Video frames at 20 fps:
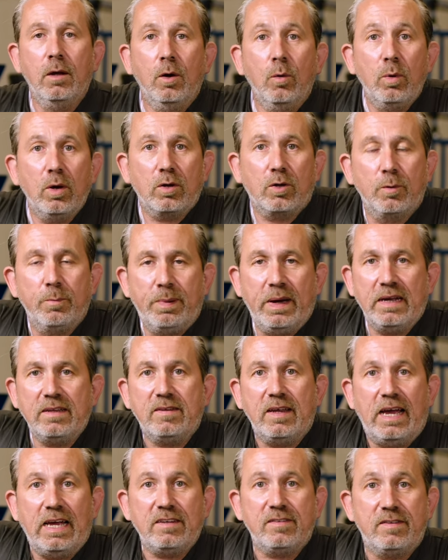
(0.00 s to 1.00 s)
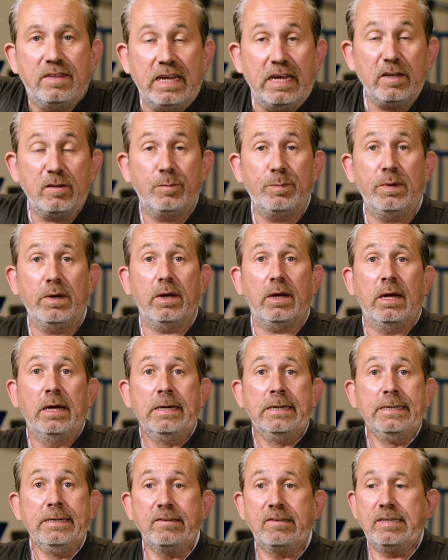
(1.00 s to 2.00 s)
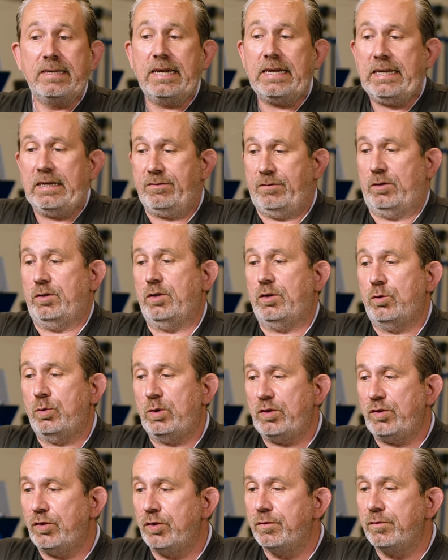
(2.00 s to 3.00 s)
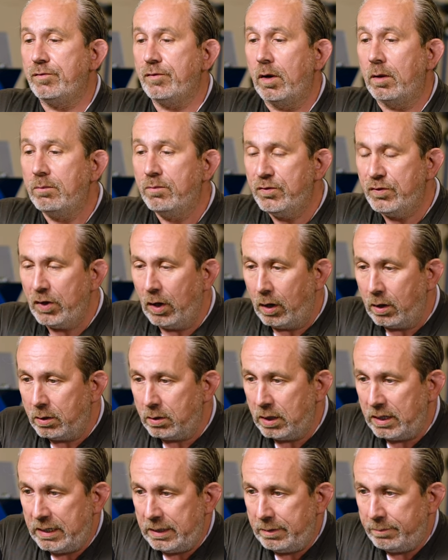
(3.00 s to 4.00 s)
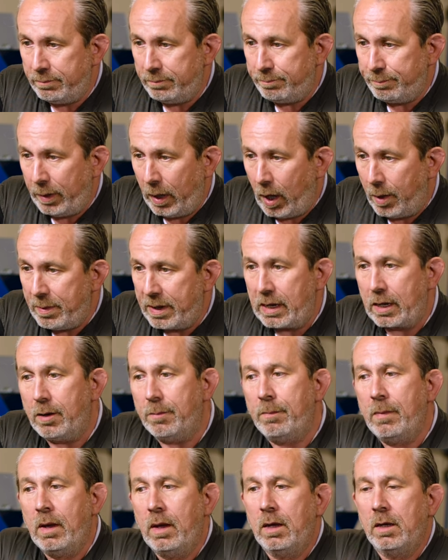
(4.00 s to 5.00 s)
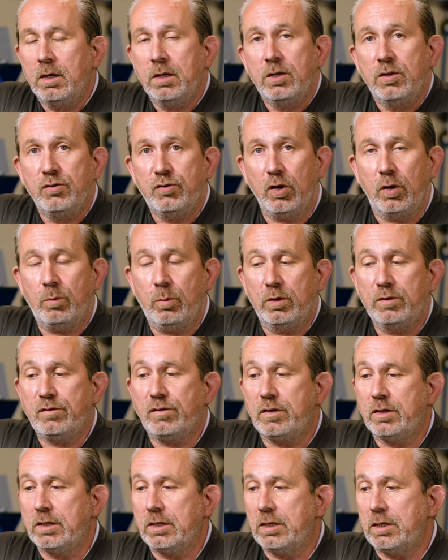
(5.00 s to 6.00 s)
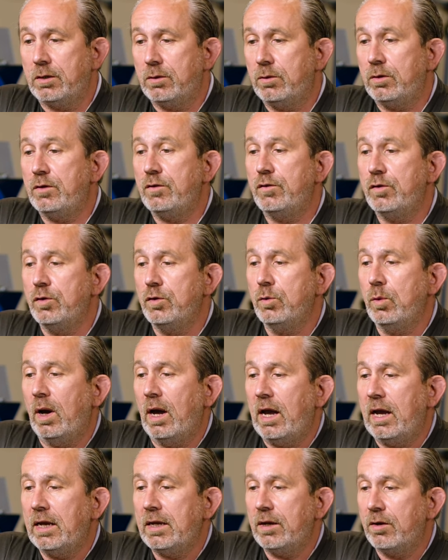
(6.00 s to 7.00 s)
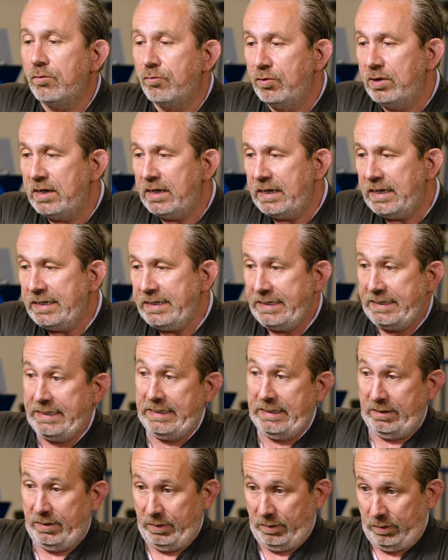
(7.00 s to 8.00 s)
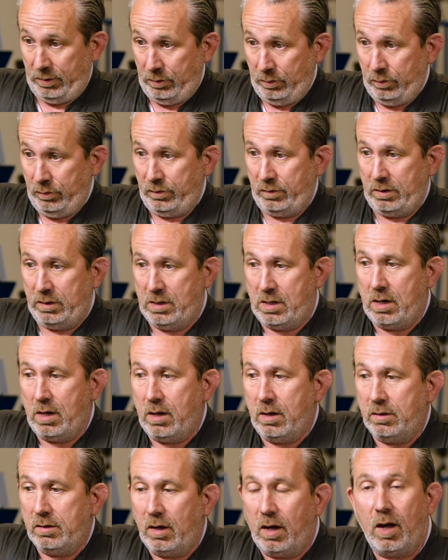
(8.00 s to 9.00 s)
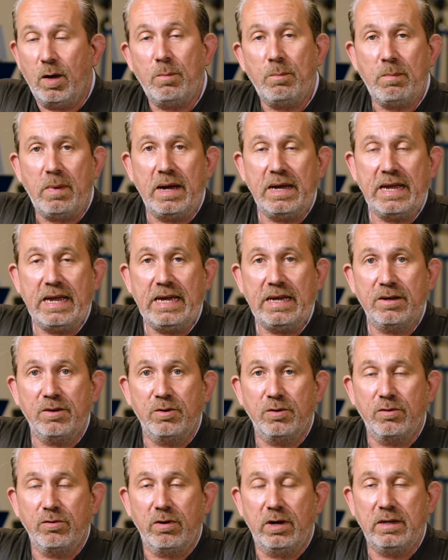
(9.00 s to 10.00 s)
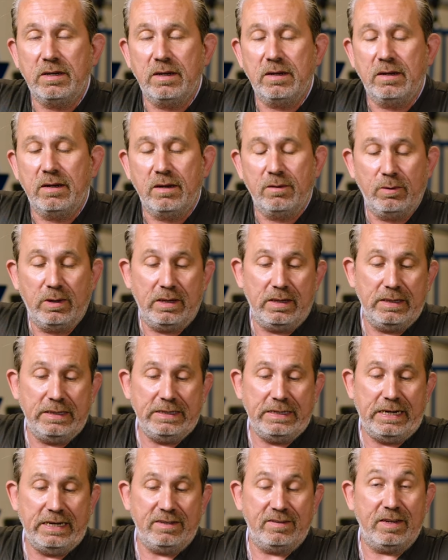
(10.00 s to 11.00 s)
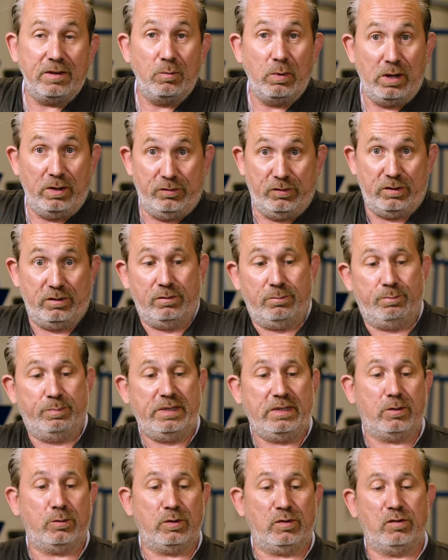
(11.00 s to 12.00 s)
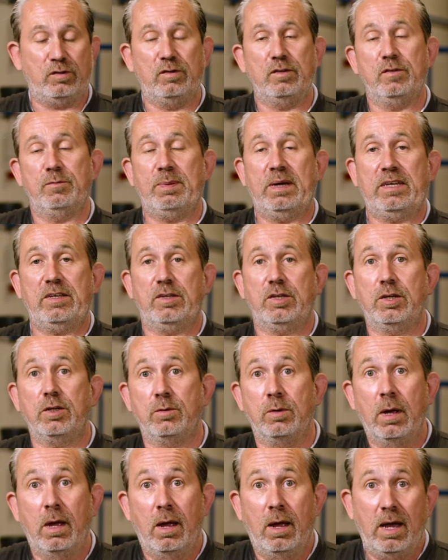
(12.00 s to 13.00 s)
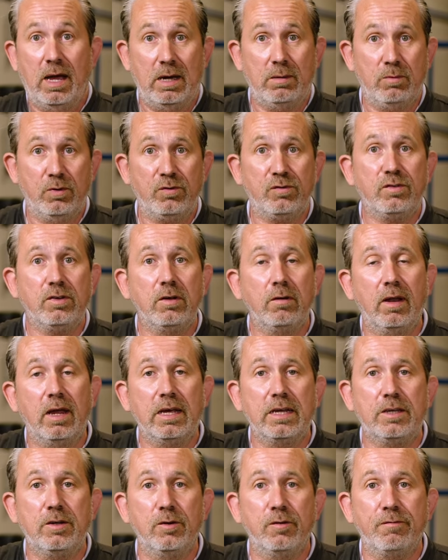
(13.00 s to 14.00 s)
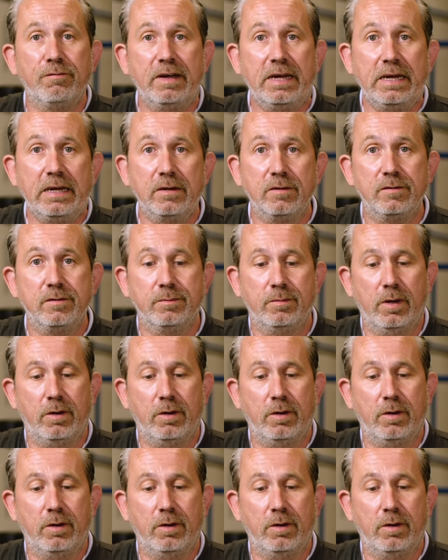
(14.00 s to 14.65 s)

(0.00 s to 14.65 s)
Welcome back to Ask the Expert. Today I've got a question from John in Birmingham. John wants to know, do I really need to use a guard on my angle grinder? Well, I say, well, John, that question is back to you. How much do you like your fingers?